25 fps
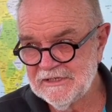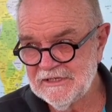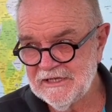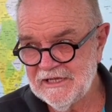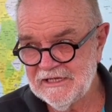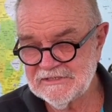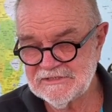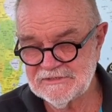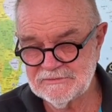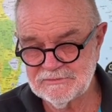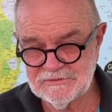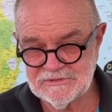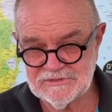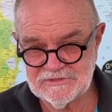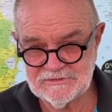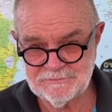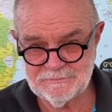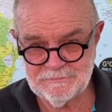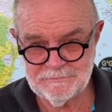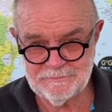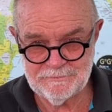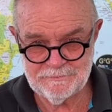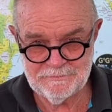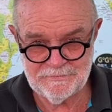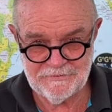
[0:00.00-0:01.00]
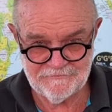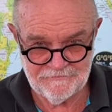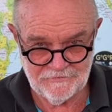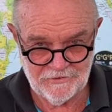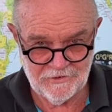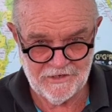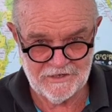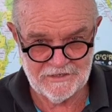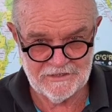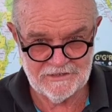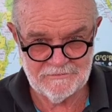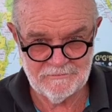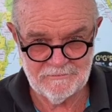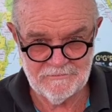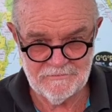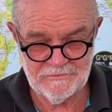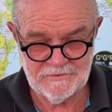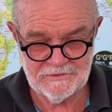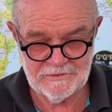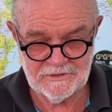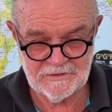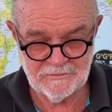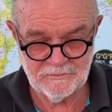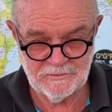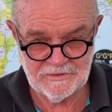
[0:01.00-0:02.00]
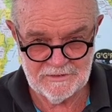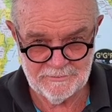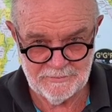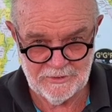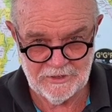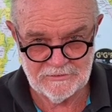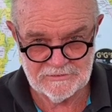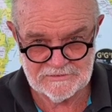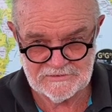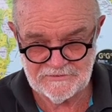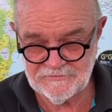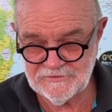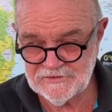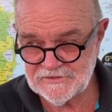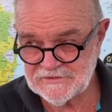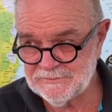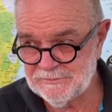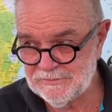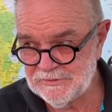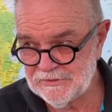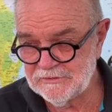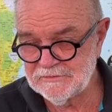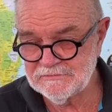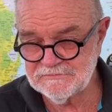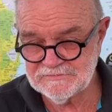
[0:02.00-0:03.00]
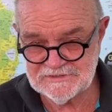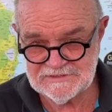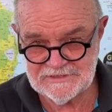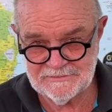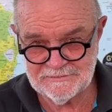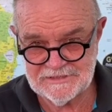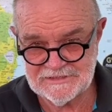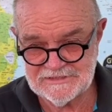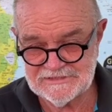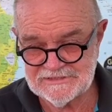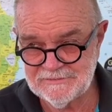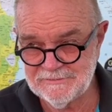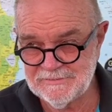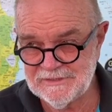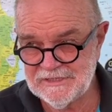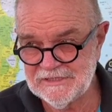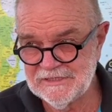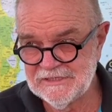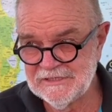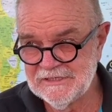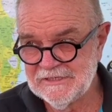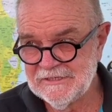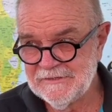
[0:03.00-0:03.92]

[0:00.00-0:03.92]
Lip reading: as was provided when the boat was first built, something similar.